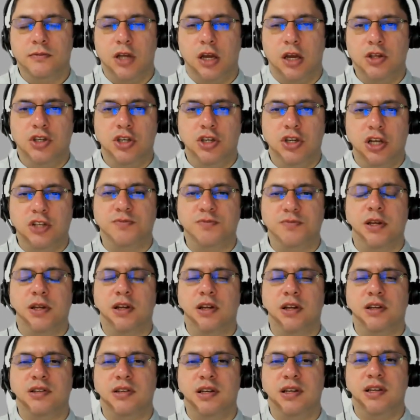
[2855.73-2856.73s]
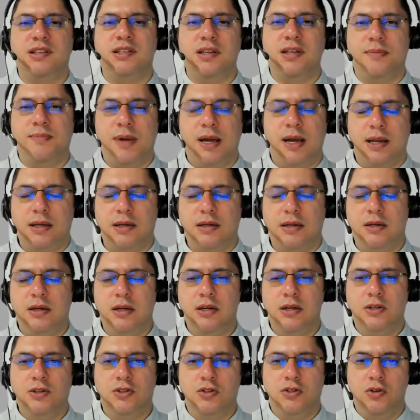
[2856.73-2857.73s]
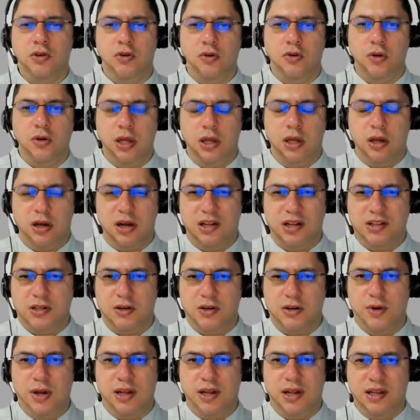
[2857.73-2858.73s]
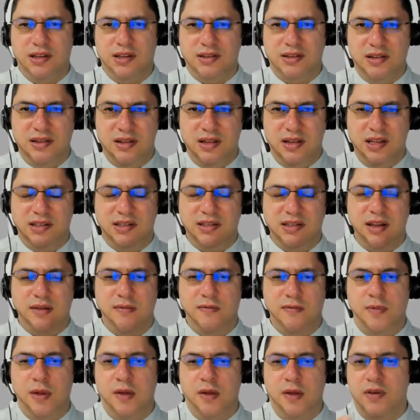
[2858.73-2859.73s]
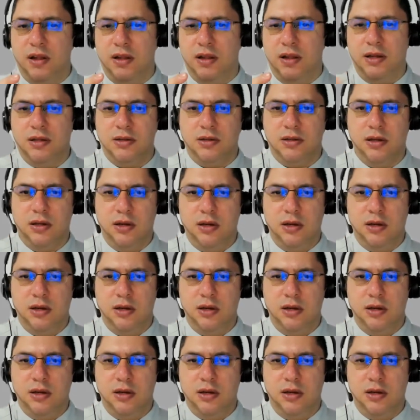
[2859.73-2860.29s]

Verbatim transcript: just because he's a man. So in Costa Rica, is this ambivalent